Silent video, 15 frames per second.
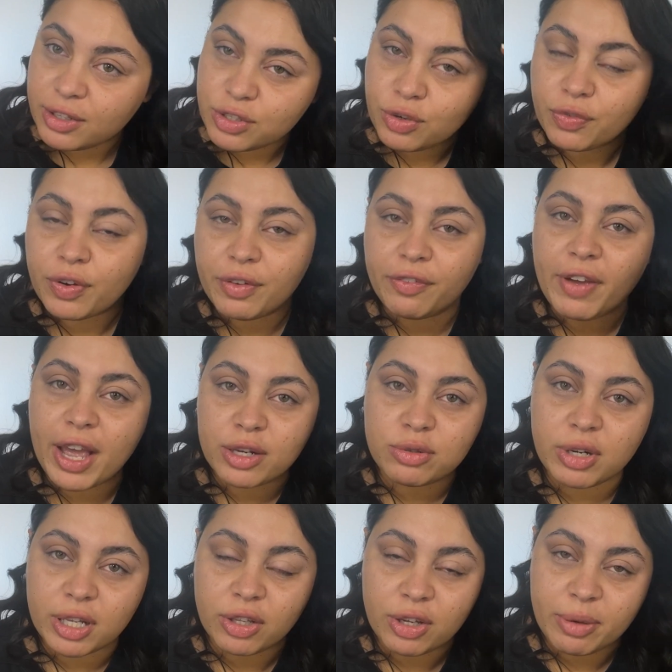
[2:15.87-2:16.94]
So fun fact,
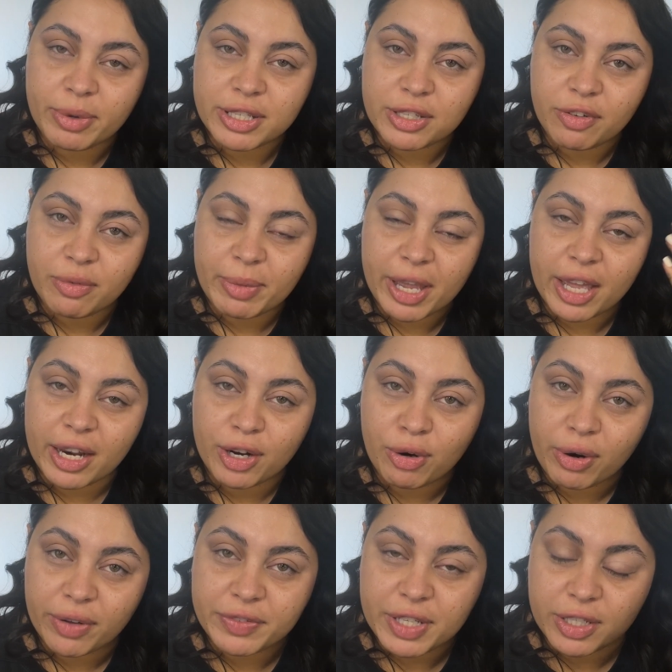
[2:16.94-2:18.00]
when I look at myself in my head, I don't
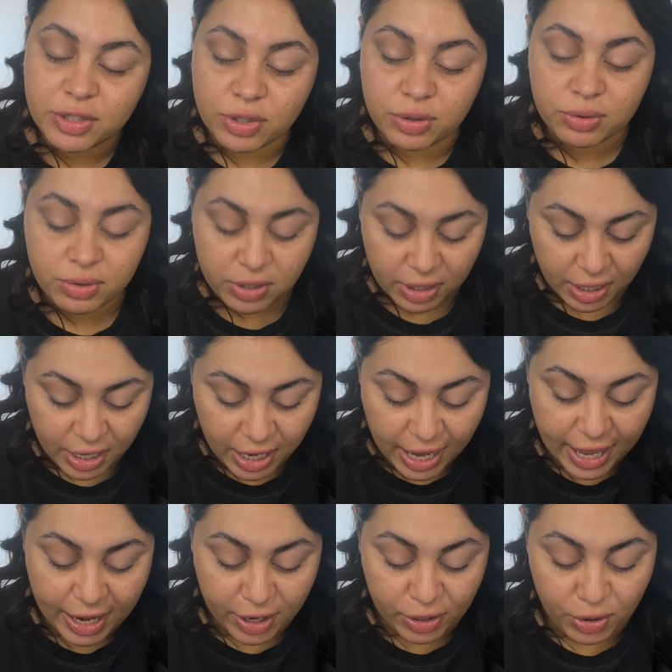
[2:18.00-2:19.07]
have tattoos.
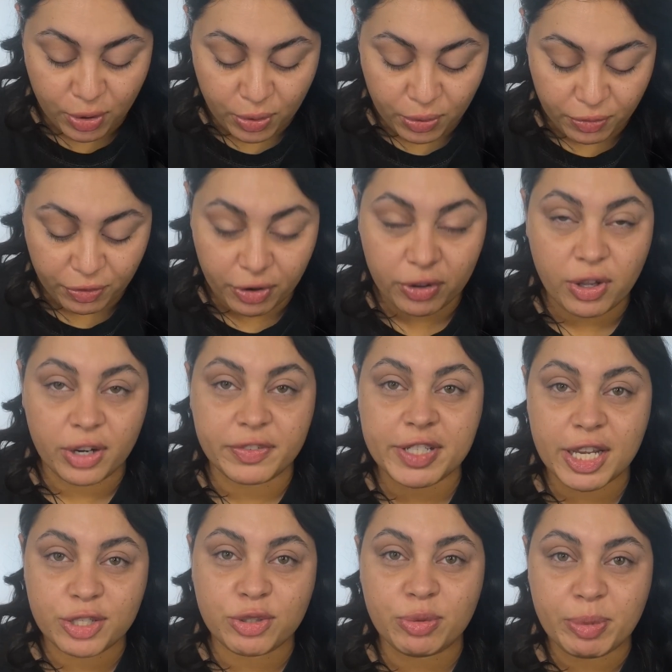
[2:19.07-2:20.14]
And I know for a lot of
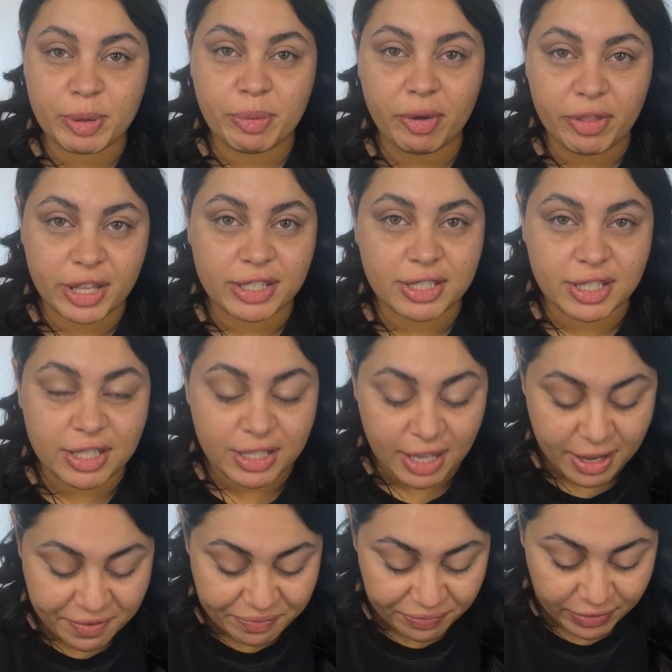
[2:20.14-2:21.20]
tattooed people, that's the
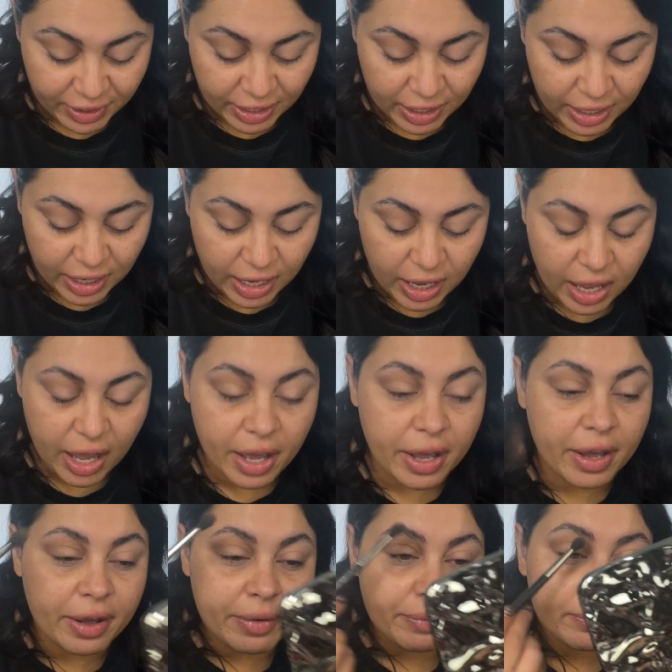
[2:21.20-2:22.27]
same.
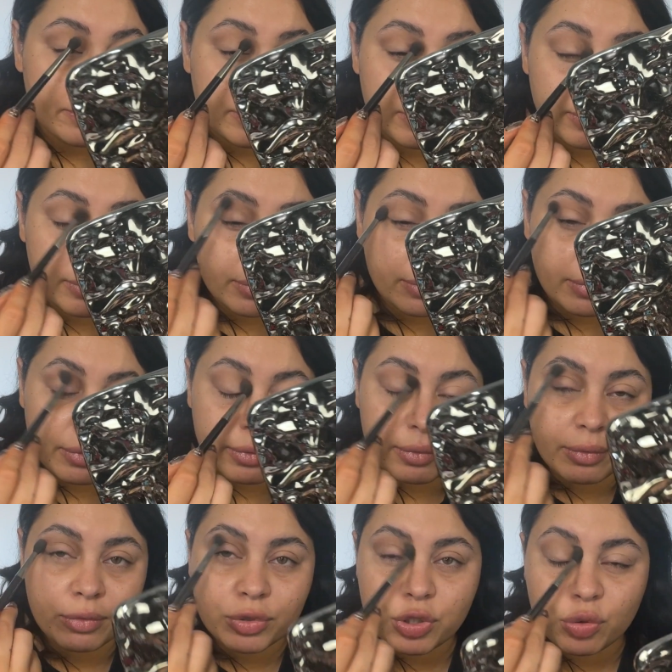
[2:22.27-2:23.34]

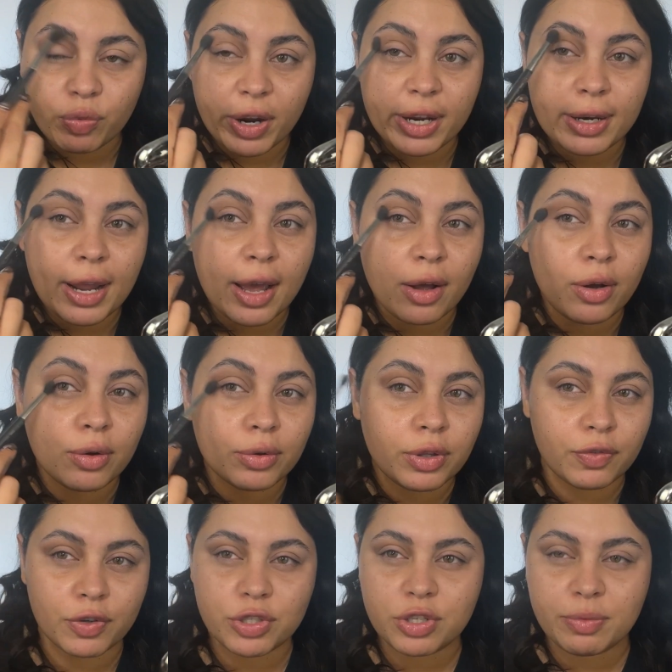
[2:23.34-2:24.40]
So right now, the
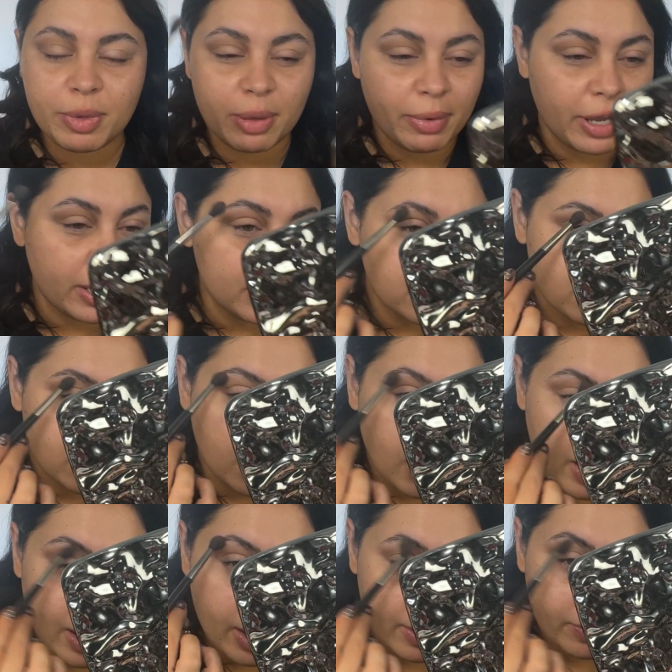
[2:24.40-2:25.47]
version of me in my head does not
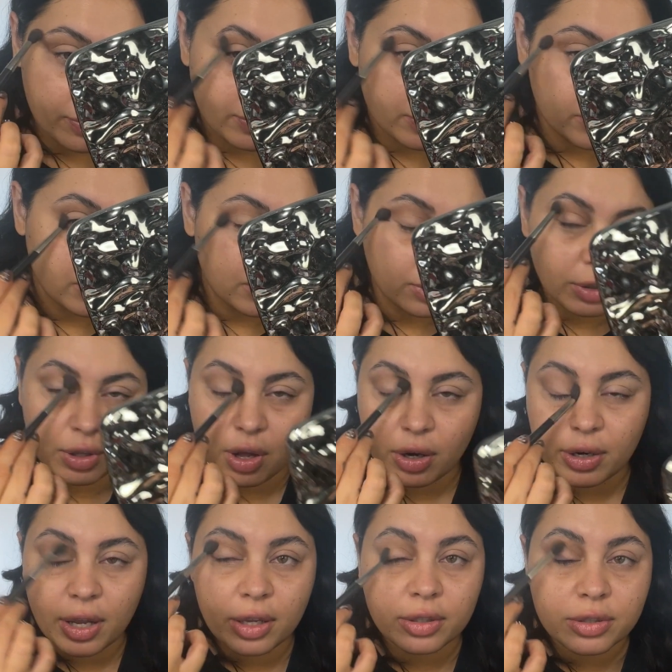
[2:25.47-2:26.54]
have long
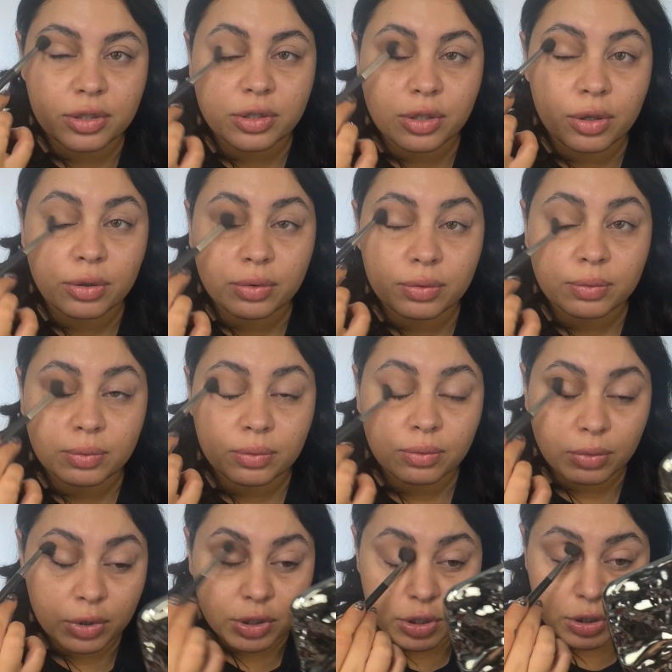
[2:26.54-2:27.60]
nails. So
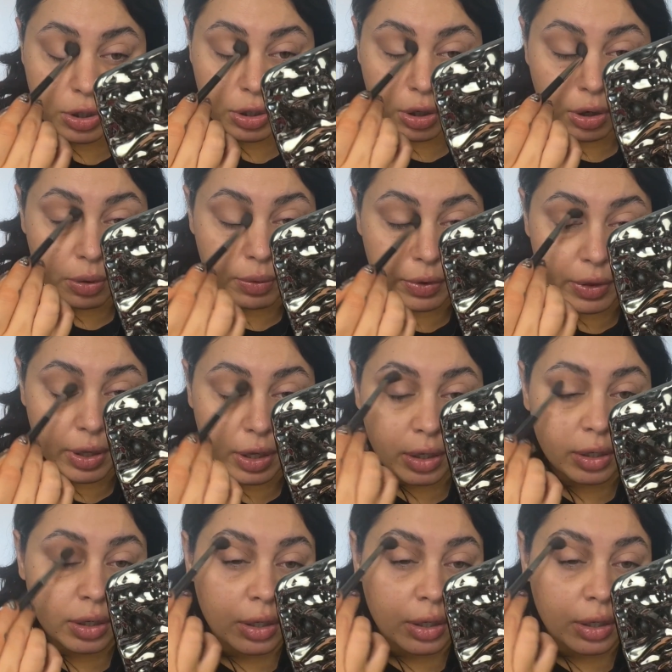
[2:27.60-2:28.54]
we're just gonna go with it.